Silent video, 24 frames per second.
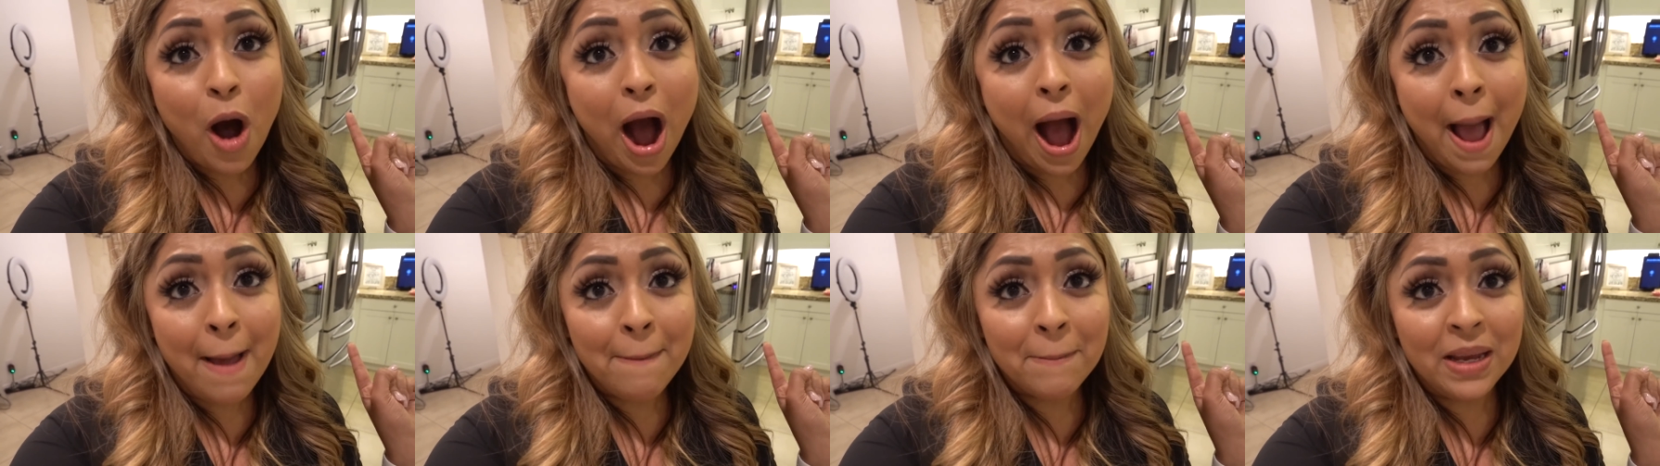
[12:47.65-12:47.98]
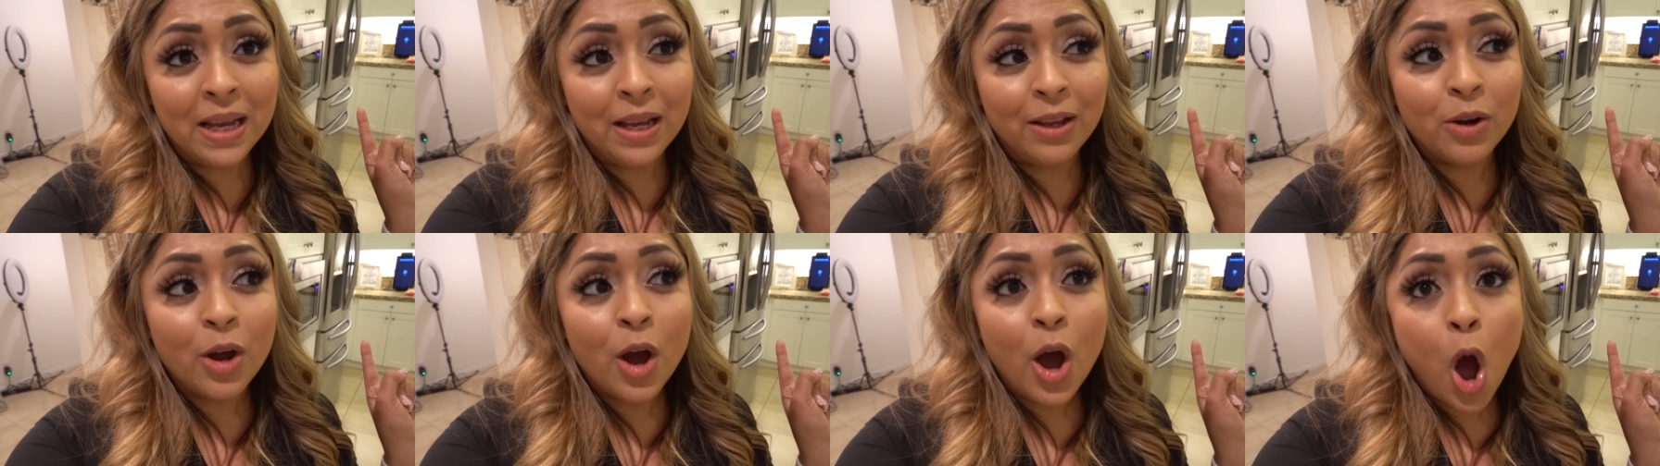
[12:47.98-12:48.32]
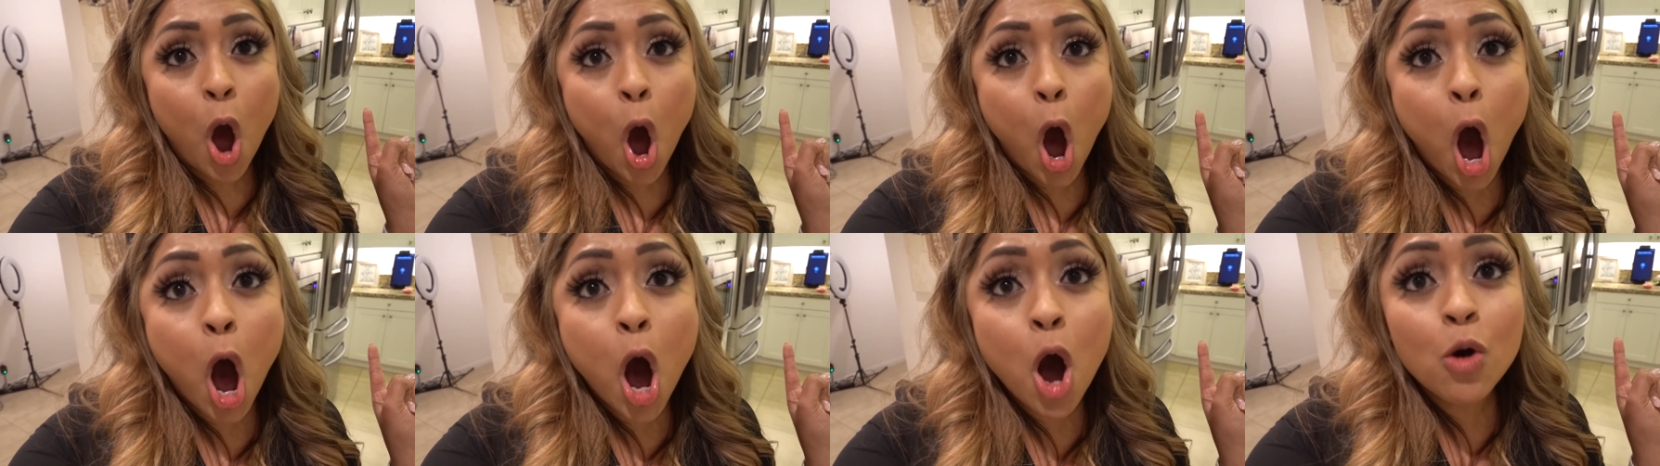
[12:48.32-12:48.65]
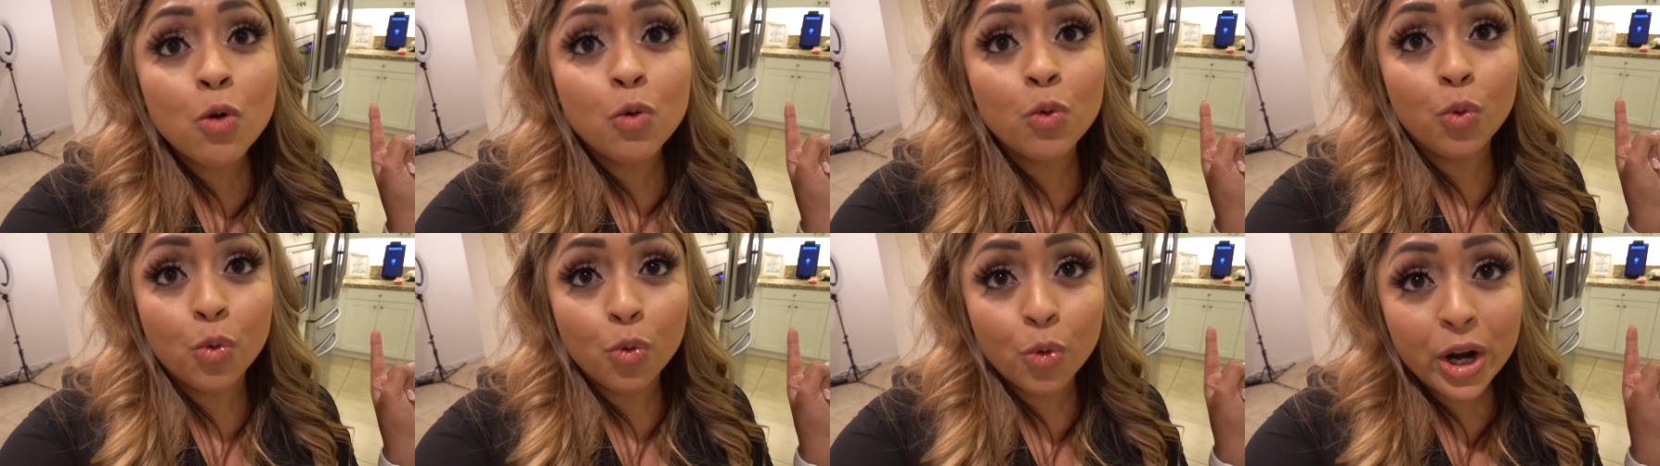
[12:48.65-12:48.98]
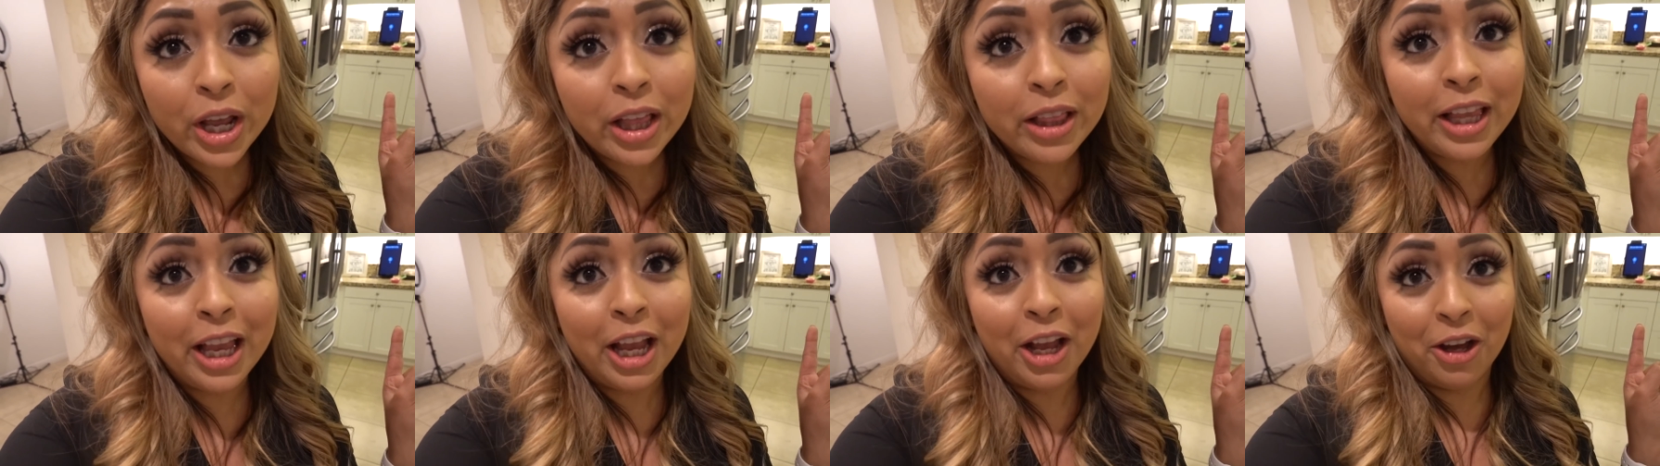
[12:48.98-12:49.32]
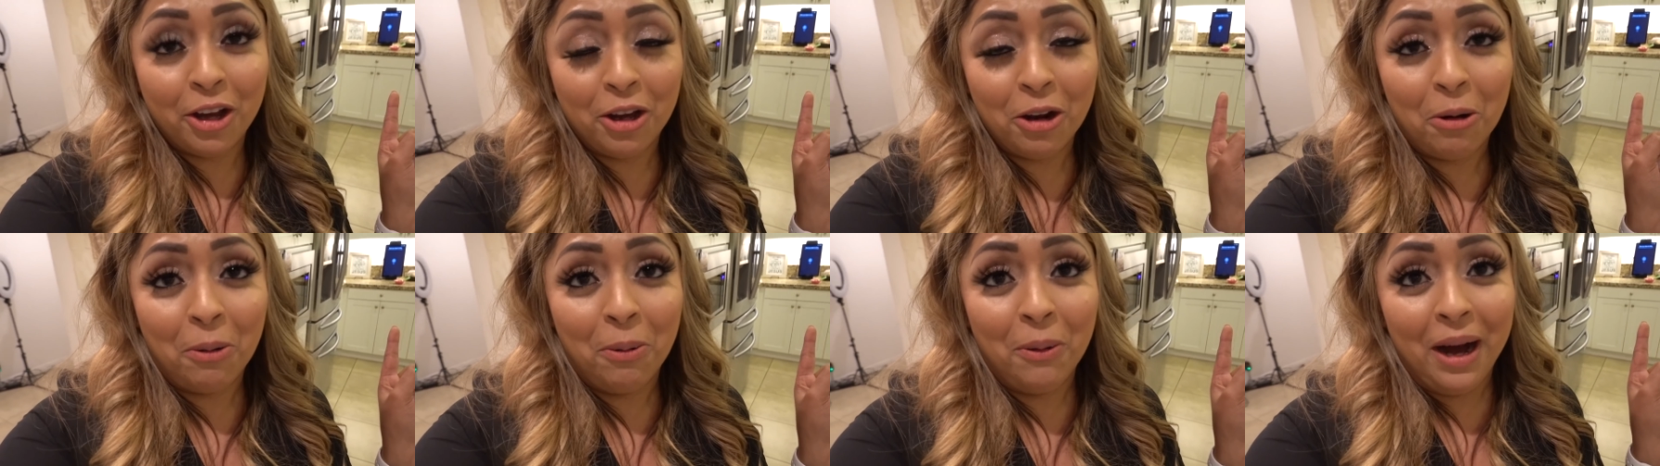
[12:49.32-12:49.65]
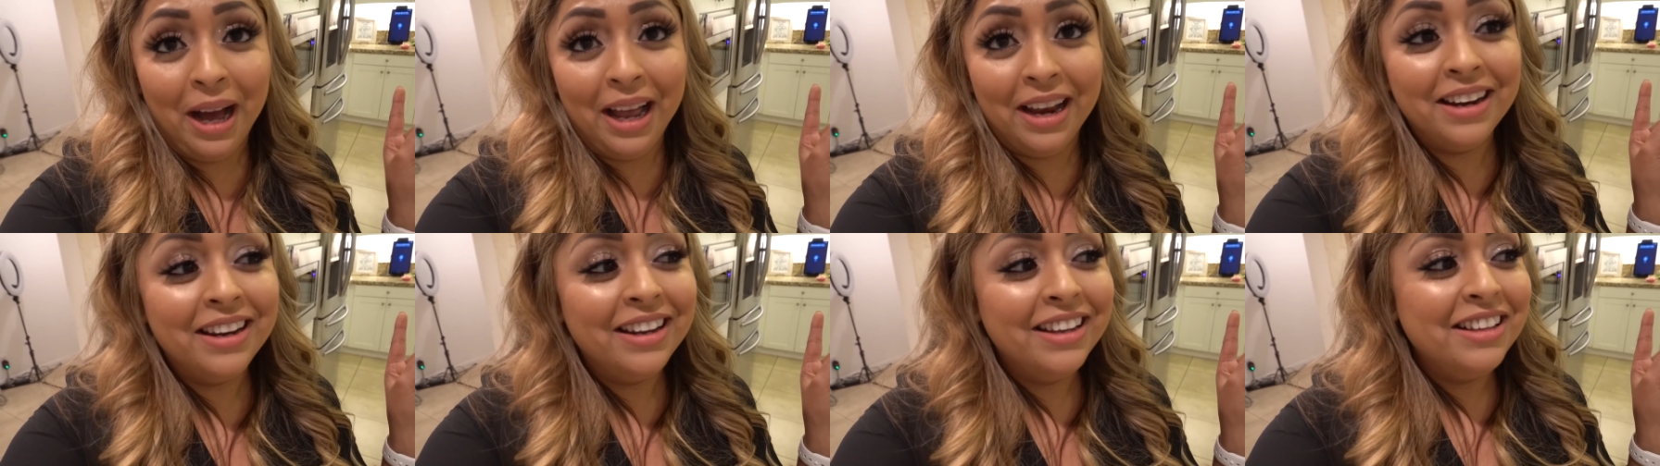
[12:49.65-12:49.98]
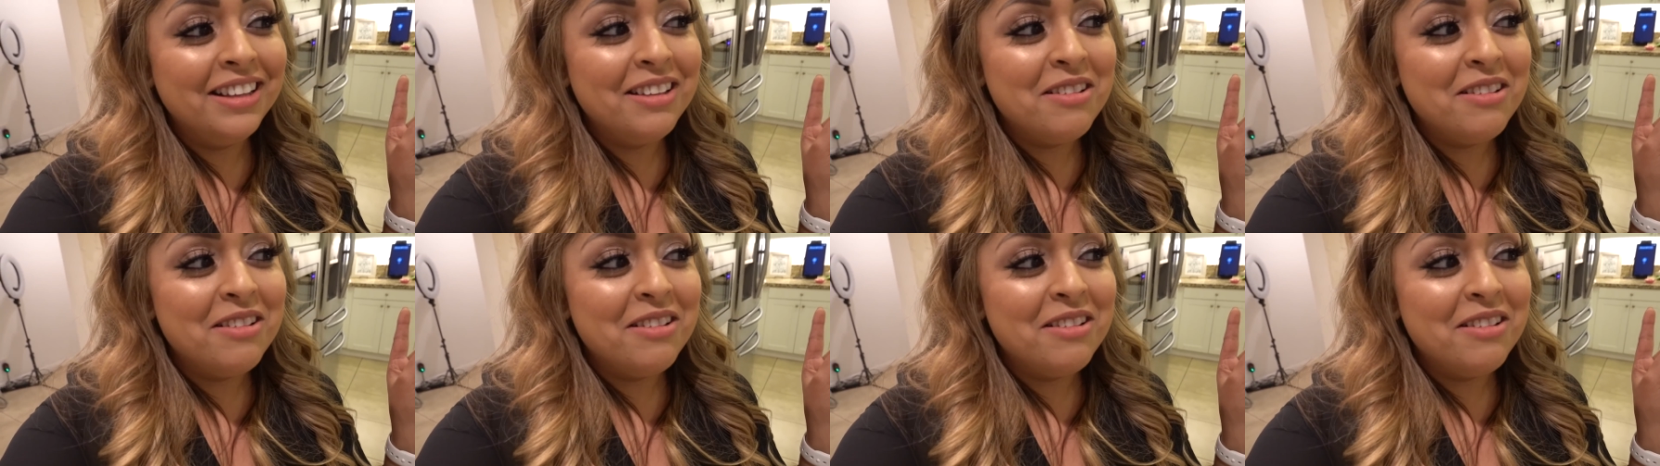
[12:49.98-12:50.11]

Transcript: I mean, a really good one.